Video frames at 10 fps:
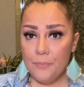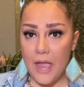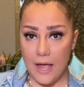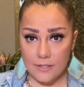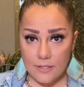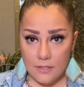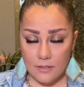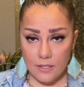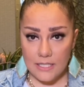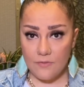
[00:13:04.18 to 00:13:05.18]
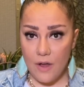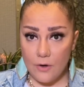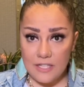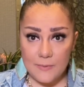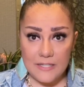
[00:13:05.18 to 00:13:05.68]
at. It's
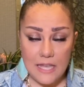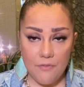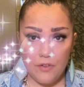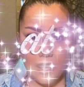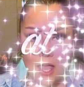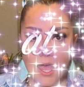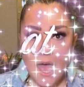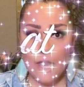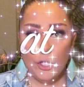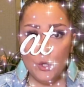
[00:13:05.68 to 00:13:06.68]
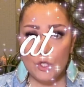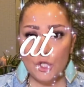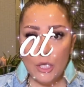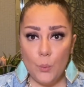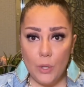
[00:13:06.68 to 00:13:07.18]
very specific, and
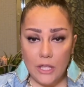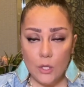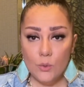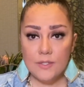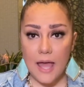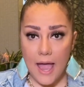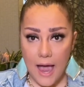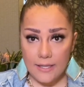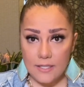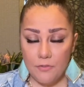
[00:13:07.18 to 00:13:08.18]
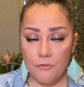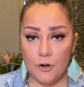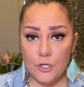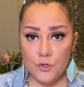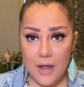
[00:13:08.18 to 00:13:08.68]
usually we use at for
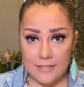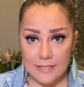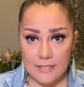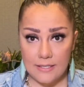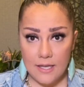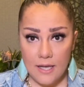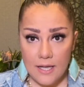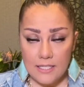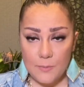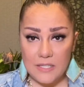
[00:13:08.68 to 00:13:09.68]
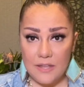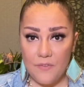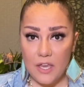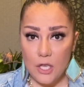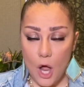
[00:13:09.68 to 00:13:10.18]
addresses,
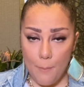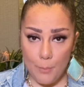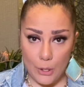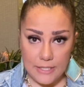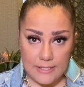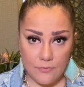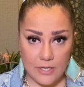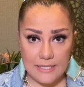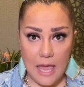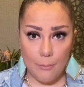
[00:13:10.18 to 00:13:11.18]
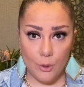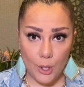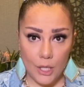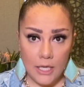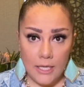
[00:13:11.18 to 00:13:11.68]
specific numbers. For
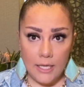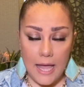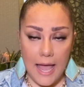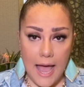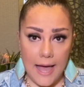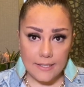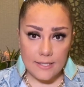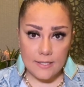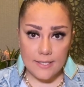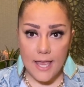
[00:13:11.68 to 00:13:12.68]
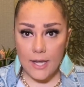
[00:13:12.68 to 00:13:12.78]
example, at 10